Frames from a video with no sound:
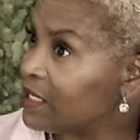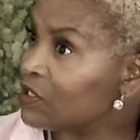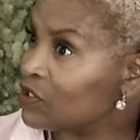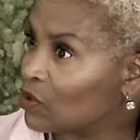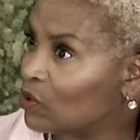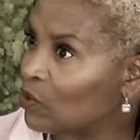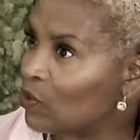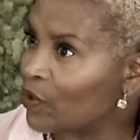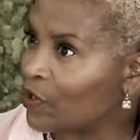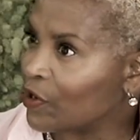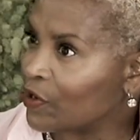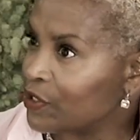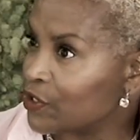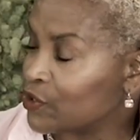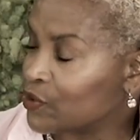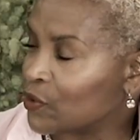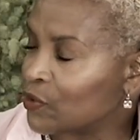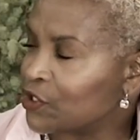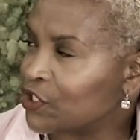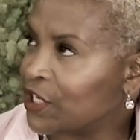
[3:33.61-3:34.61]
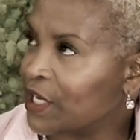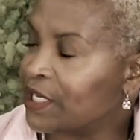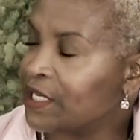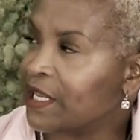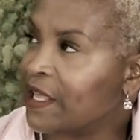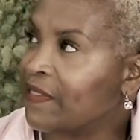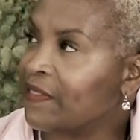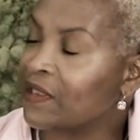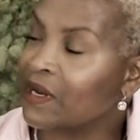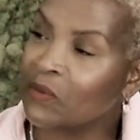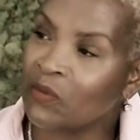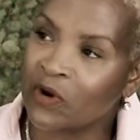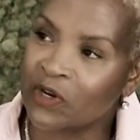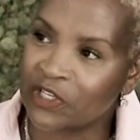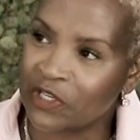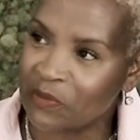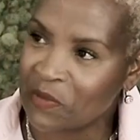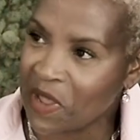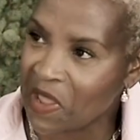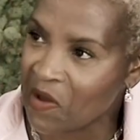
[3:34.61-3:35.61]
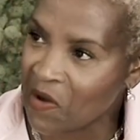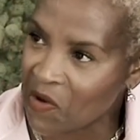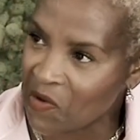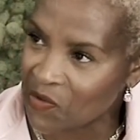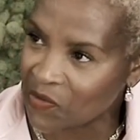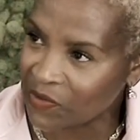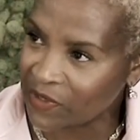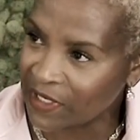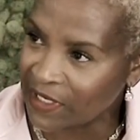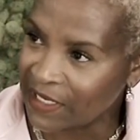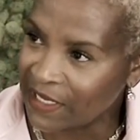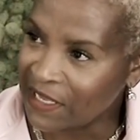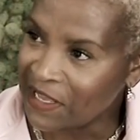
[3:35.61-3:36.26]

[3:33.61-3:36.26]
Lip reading: dental lawyer and associate, and then I worked on my own.